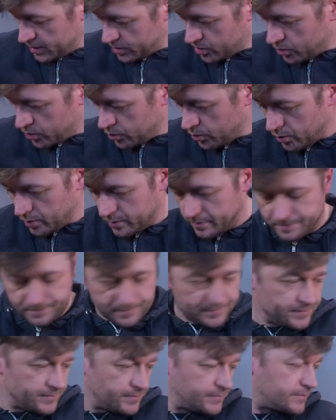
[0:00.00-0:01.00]
cool.
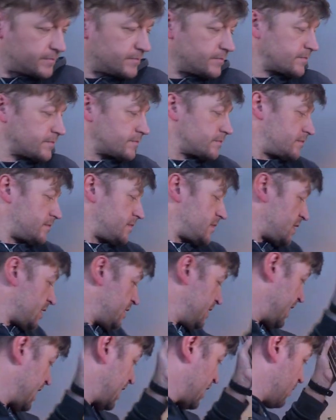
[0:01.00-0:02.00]

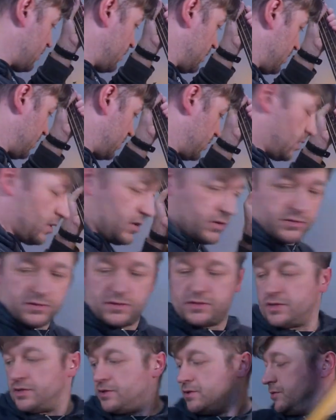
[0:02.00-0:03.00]
Now, on
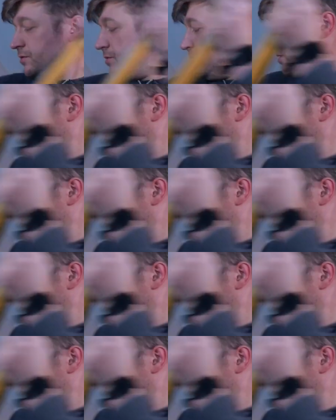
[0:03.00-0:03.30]
to